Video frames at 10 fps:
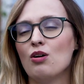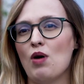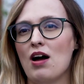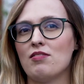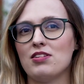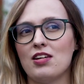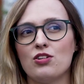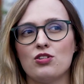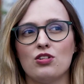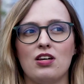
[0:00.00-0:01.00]
where
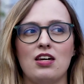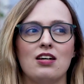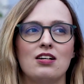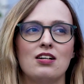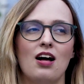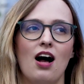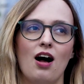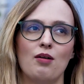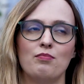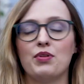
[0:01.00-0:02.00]
essentially
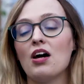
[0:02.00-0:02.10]
the